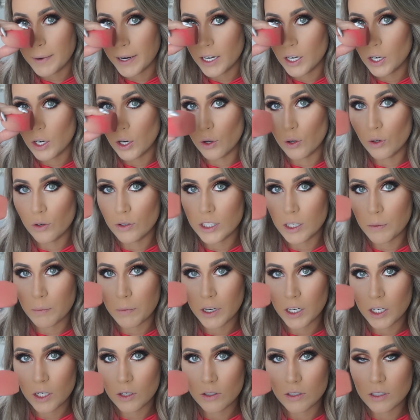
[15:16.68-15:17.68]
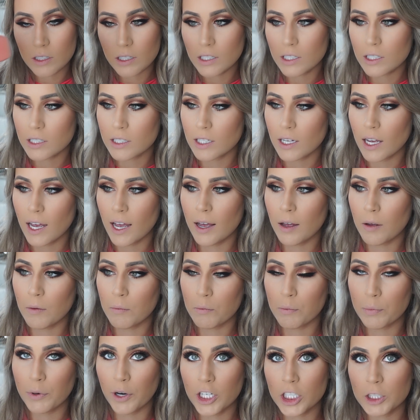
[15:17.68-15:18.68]
my nose, I'm gonna use this
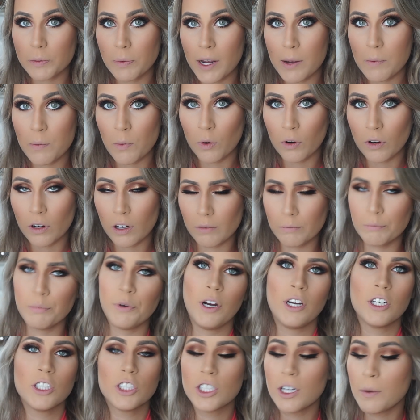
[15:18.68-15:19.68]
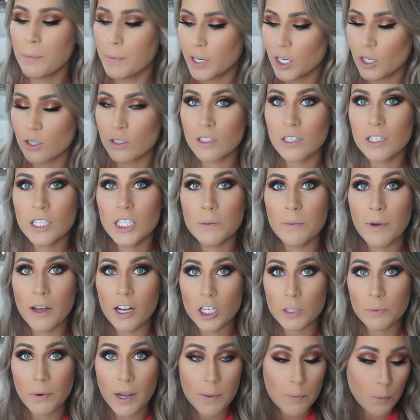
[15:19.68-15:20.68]
I'm gonna use this
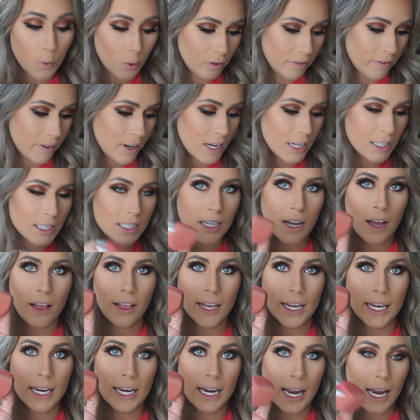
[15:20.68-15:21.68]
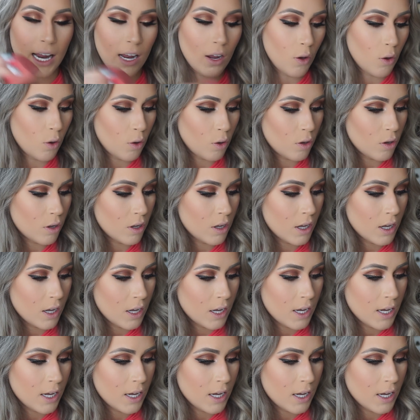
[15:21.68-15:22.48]
sponge by Morphe. It's got like an angle.